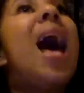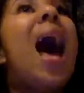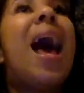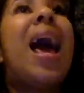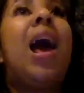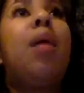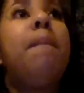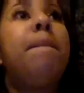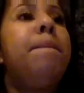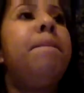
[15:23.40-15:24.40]
I had
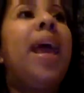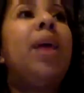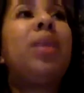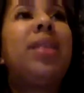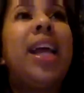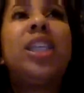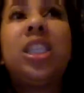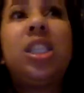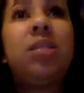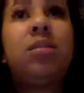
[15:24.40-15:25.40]
made
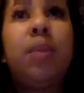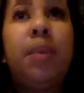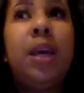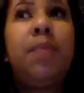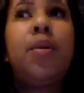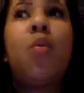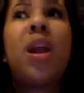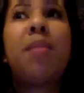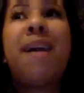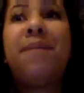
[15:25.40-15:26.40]
relationships with people.
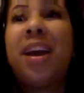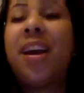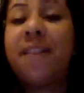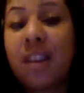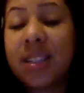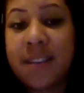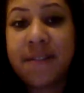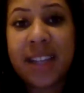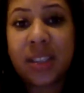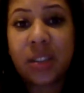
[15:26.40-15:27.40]
One of my very first
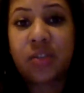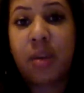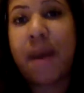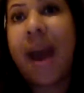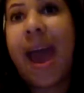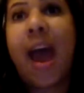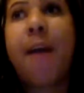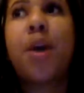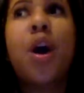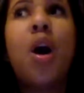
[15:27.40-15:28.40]
investors for my app
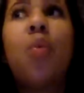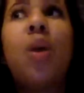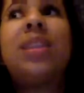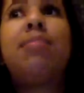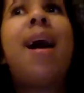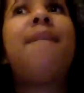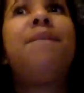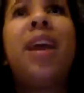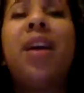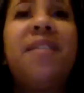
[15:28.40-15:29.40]
was my
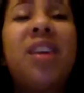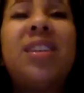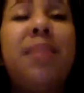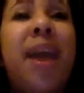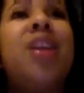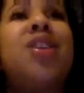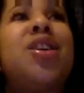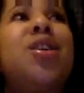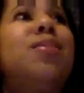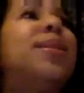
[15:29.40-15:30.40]
very first
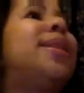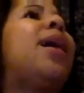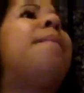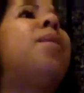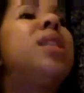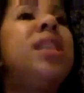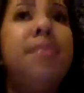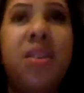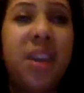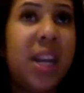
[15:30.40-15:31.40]
manager who was like a
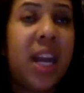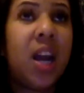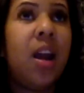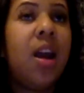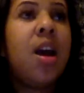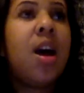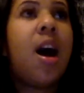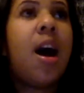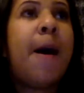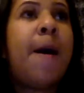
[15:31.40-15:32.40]
multimillionaire.
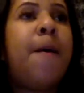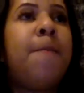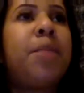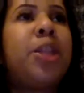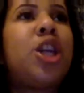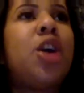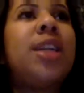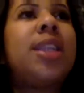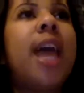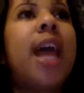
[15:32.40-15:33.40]
Um, so
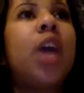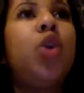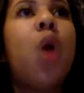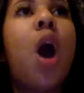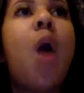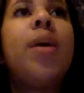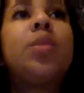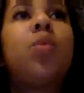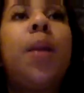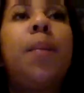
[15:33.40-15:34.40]
it's like you always
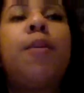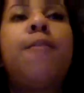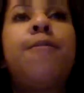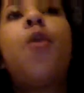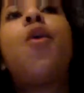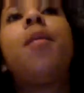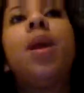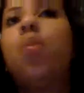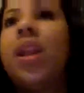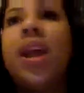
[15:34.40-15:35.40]
want to perform
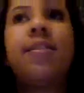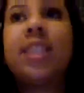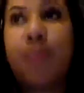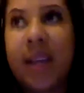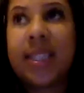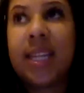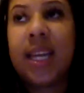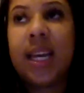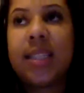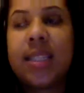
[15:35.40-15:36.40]
in whatever space it
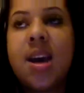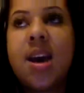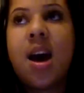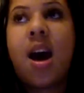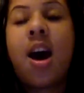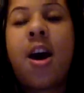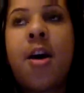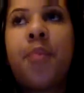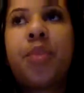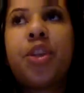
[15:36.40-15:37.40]
is.
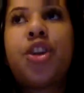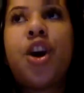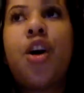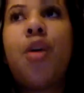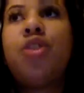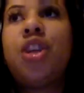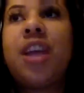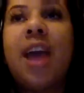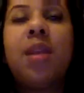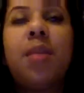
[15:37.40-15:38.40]
Um, so she
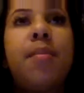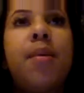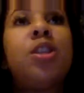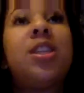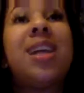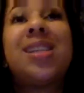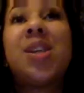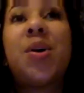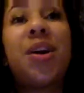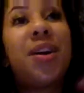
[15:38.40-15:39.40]
gave me the promotion. I
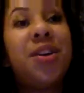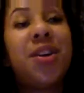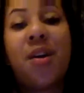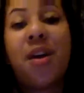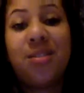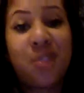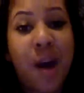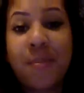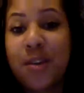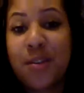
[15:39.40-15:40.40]
told her, you know, you know,
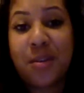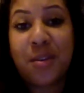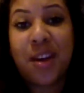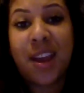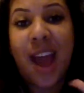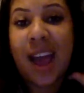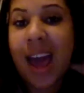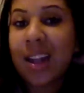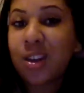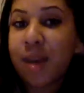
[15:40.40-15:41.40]
I'm moving on. I got
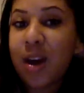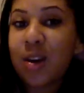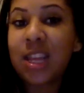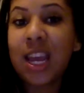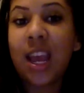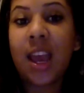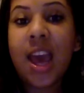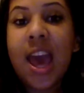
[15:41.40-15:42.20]
to do my own thing.